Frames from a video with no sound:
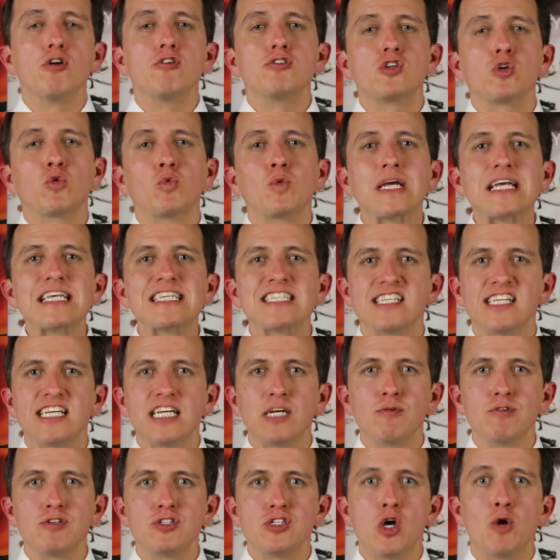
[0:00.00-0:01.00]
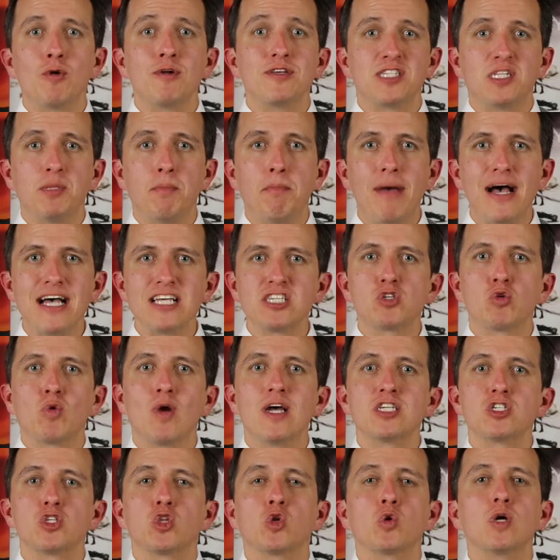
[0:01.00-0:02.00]
There's a reason he was known as the best
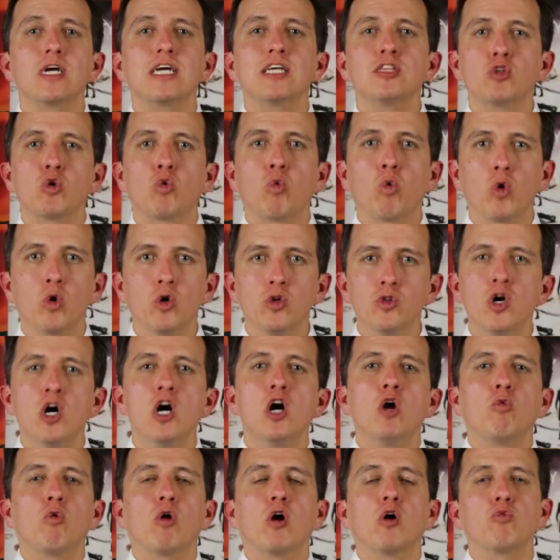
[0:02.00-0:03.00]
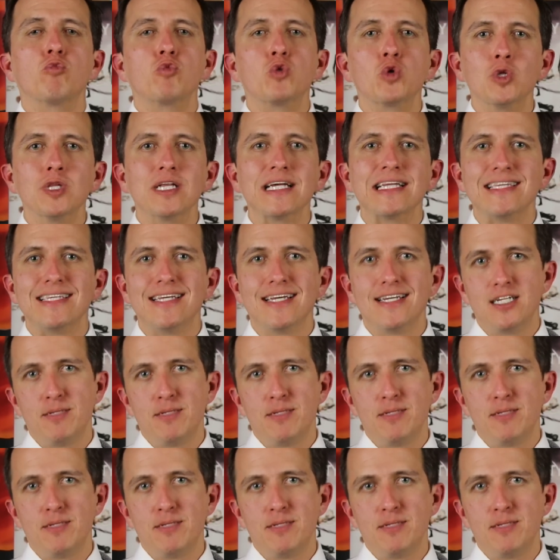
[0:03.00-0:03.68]
wrestler in the world while ruling the